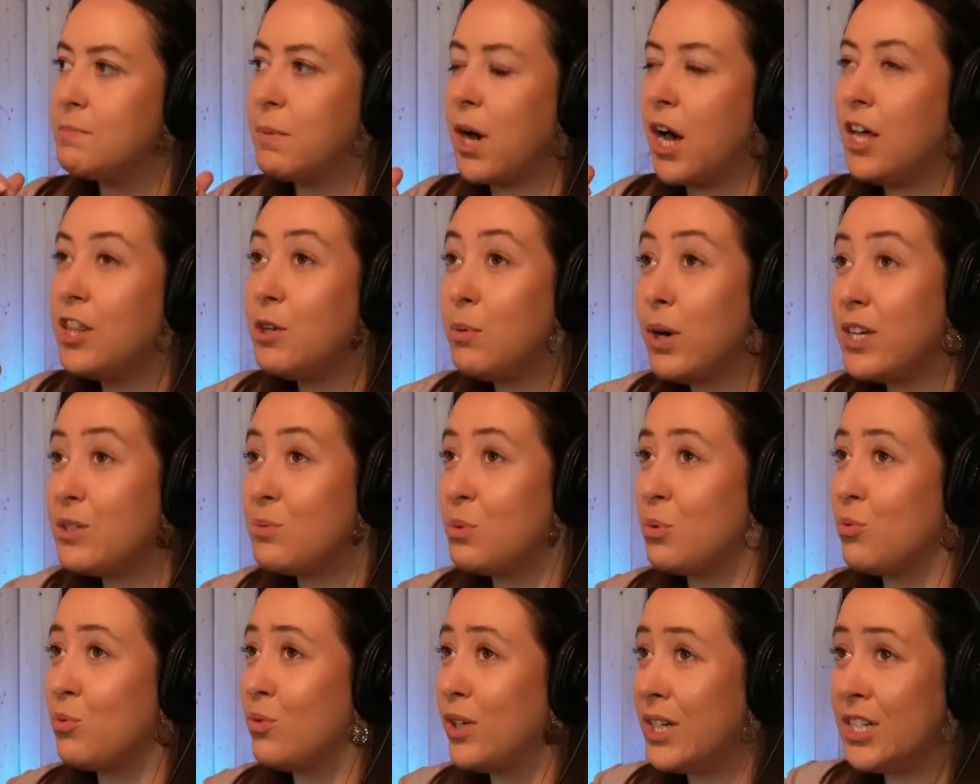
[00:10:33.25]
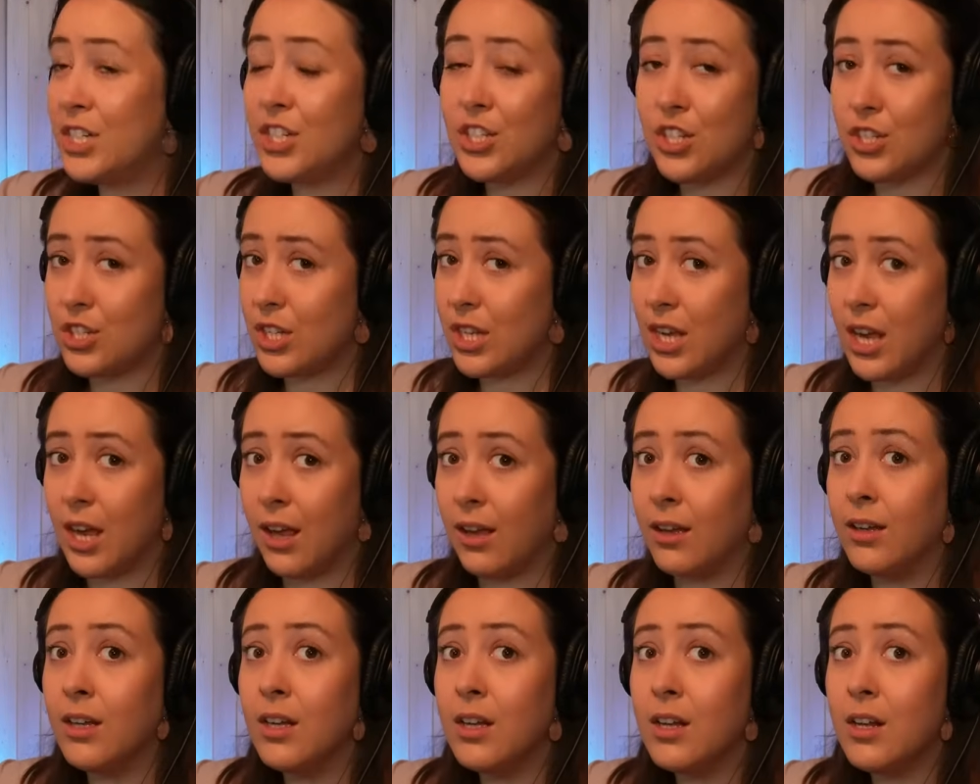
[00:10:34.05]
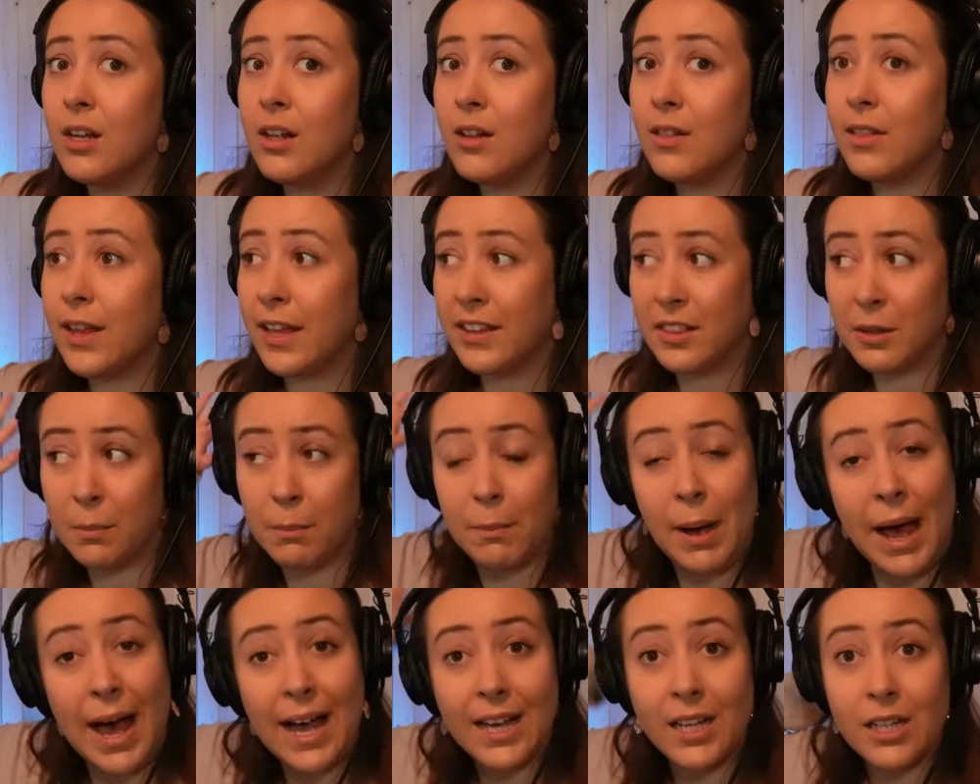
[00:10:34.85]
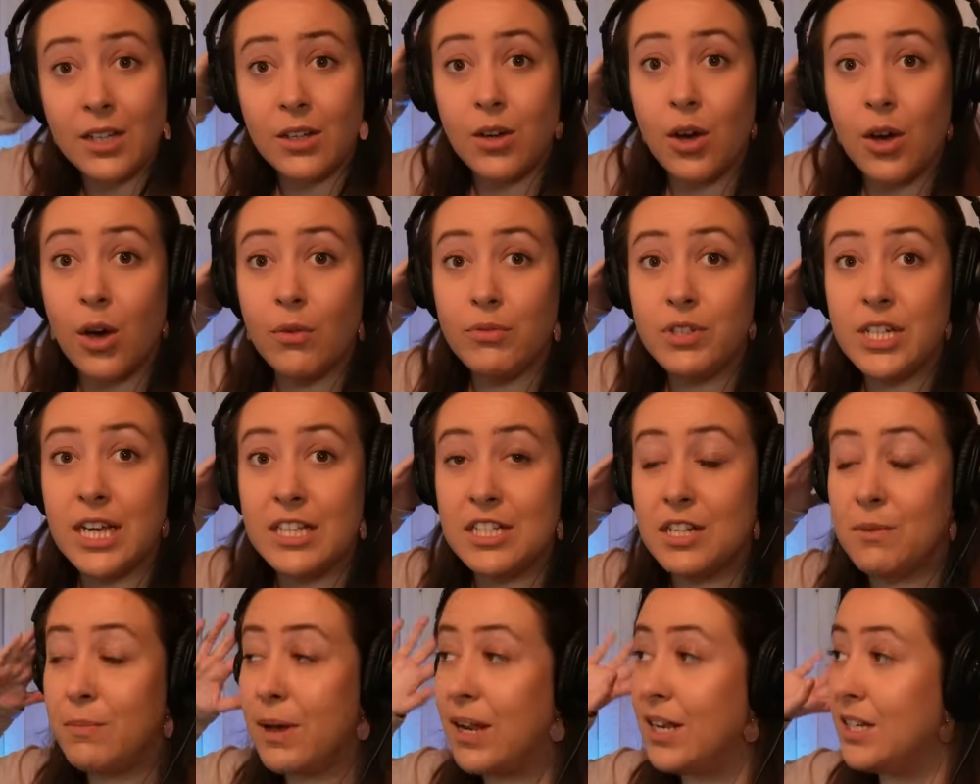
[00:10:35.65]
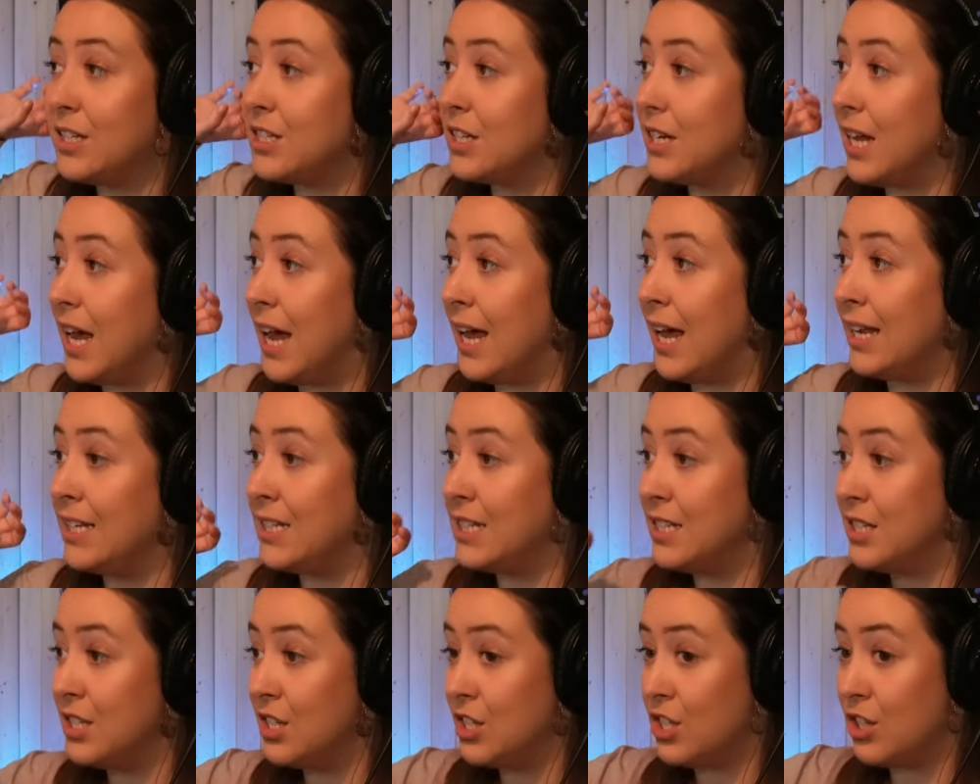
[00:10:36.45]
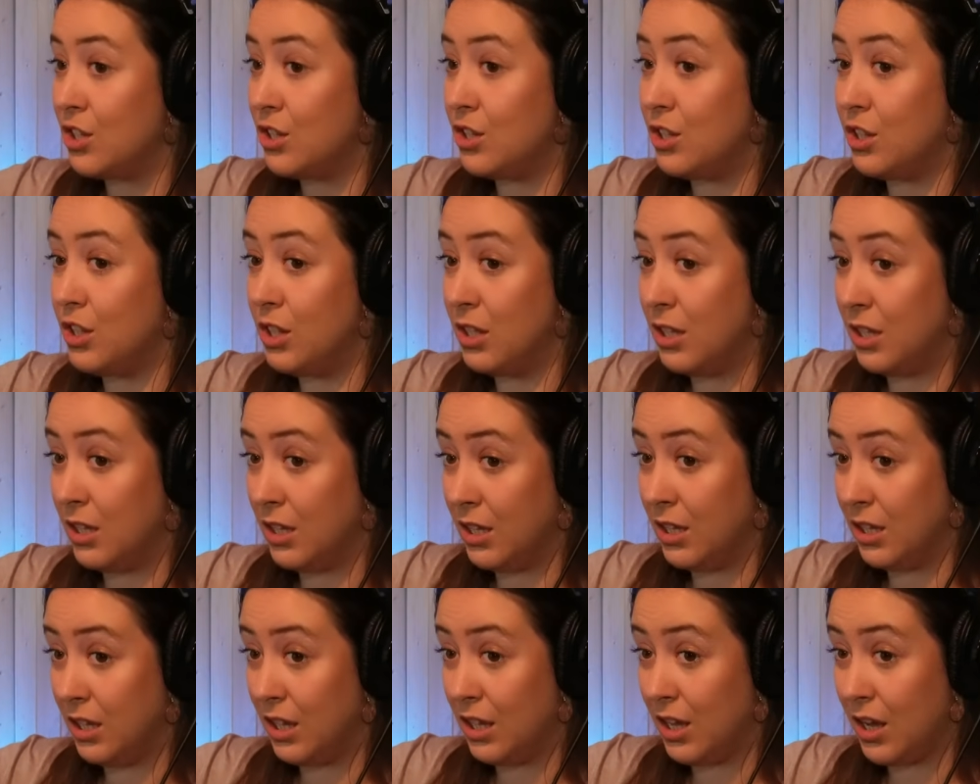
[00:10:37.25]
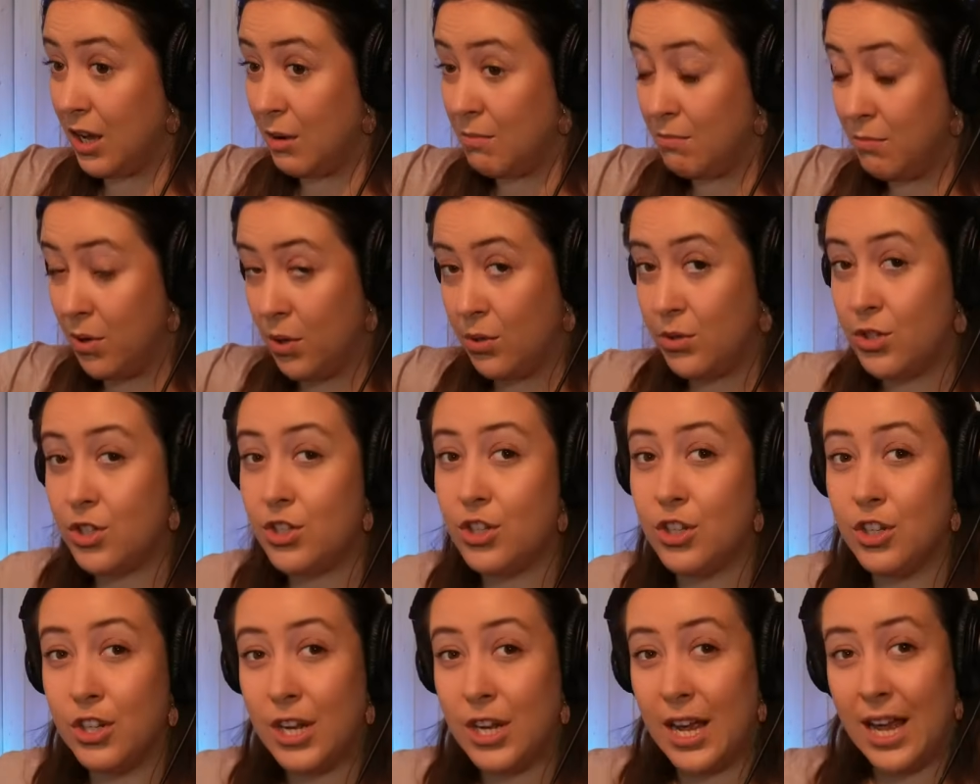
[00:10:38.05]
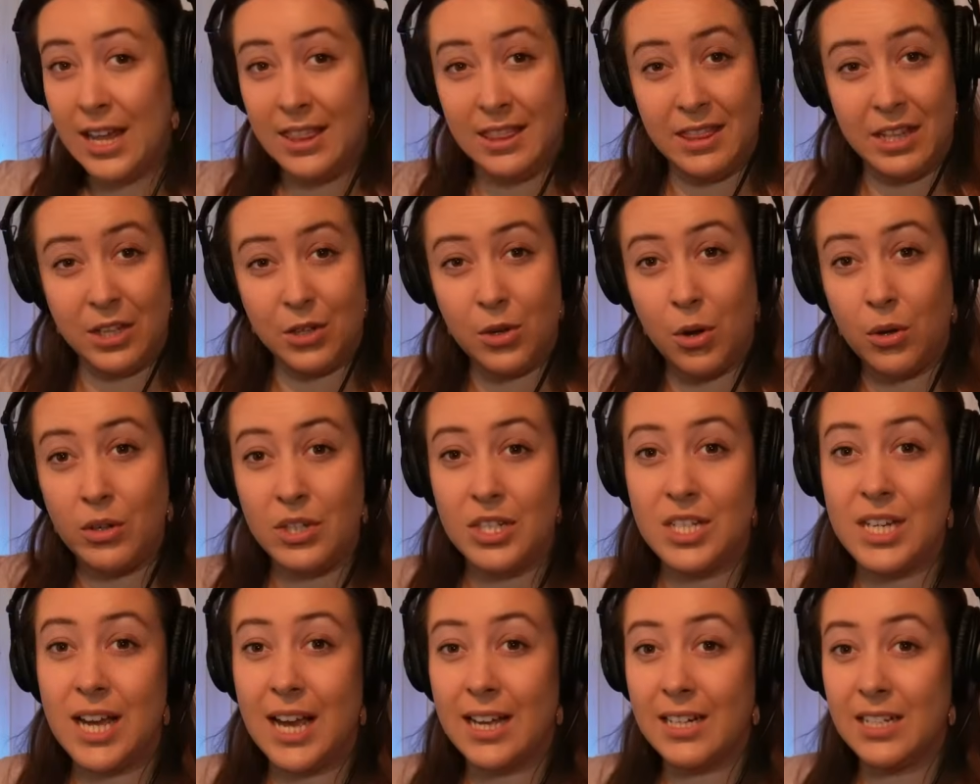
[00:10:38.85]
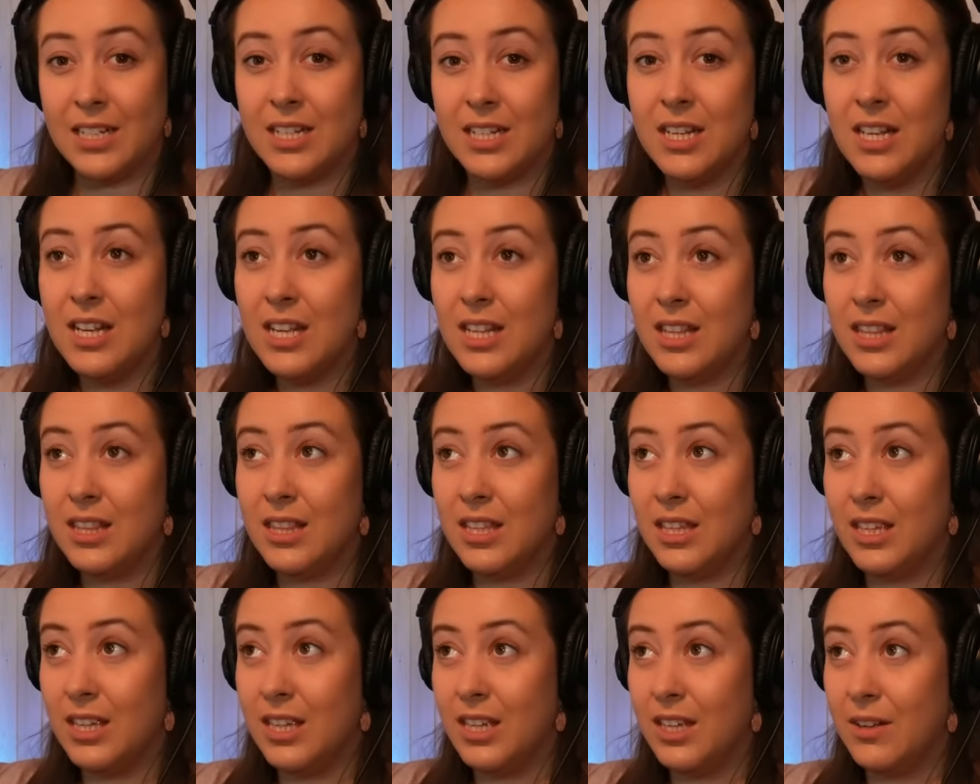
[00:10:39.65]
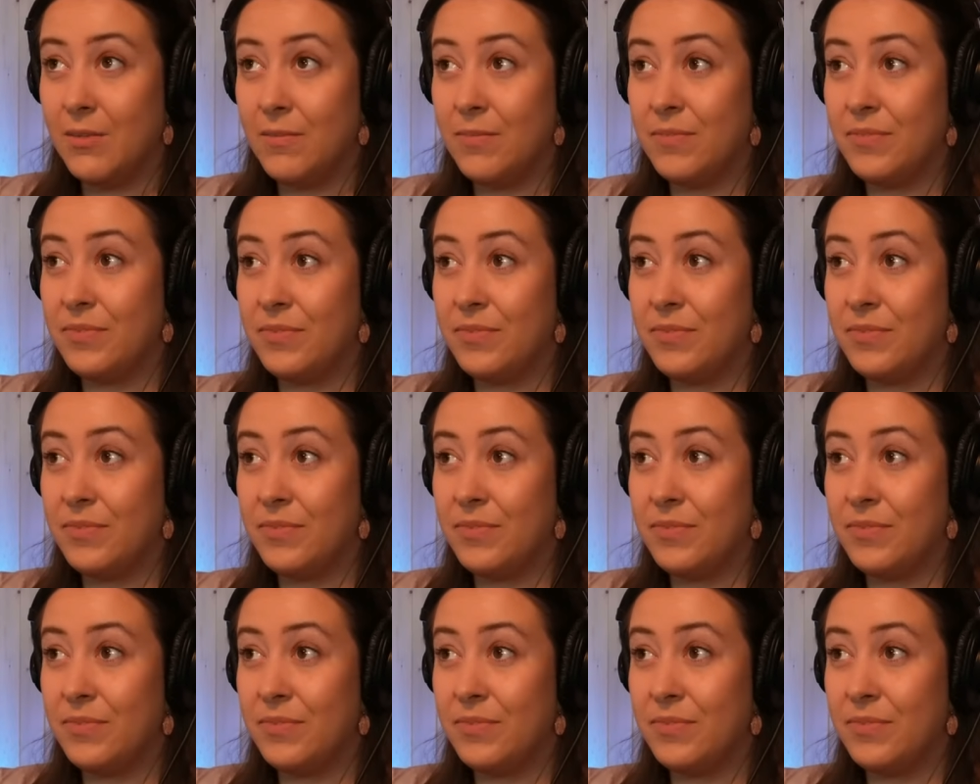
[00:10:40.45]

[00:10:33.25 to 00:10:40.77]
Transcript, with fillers: But otherwise we're really just seeing like the back of Chester Bennington and the emotion and the contact, the